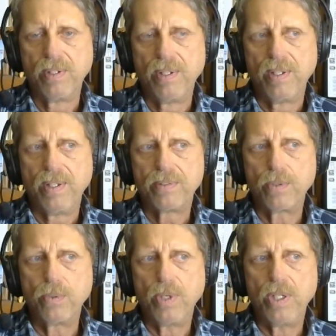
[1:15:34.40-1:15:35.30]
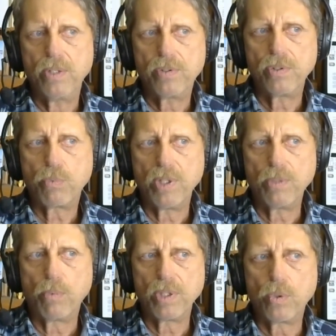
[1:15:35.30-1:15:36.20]
So here's this
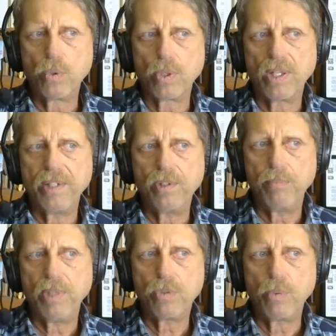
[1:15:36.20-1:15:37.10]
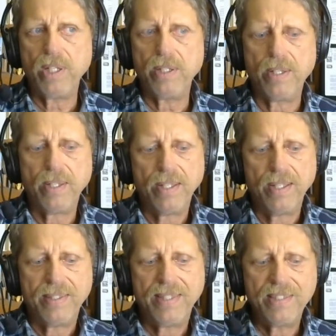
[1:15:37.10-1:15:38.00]
one-to-one correlation between
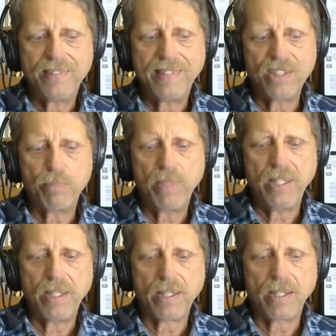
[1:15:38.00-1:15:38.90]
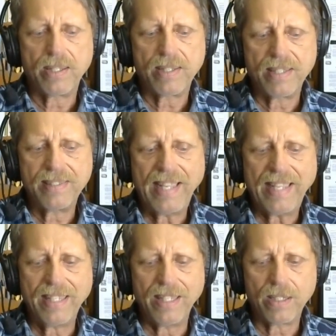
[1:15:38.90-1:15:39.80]
these things being
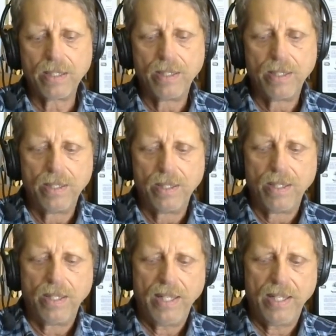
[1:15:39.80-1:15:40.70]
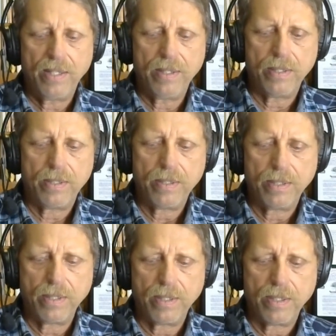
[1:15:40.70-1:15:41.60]
attacking and
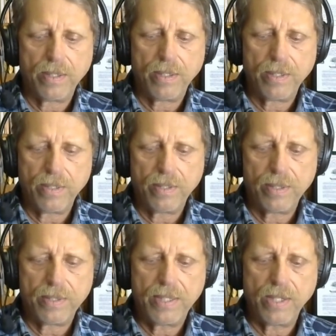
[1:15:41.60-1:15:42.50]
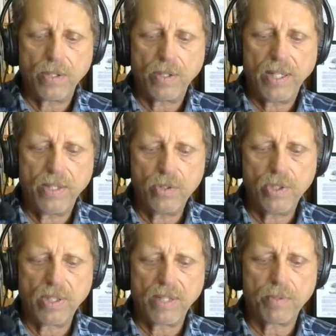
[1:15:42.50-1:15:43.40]
their energy
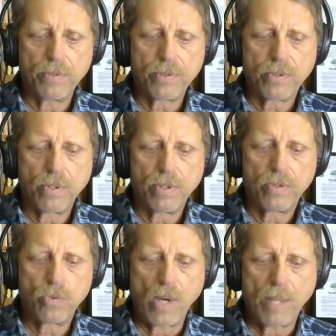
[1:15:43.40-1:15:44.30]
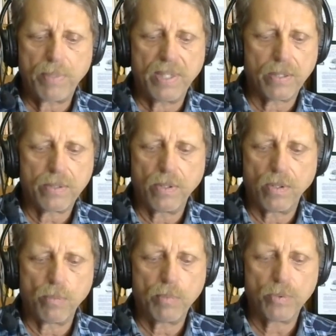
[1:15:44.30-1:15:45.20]
levels dropping to
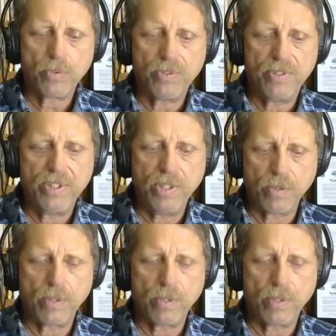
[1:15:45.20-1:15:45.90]
almost zero.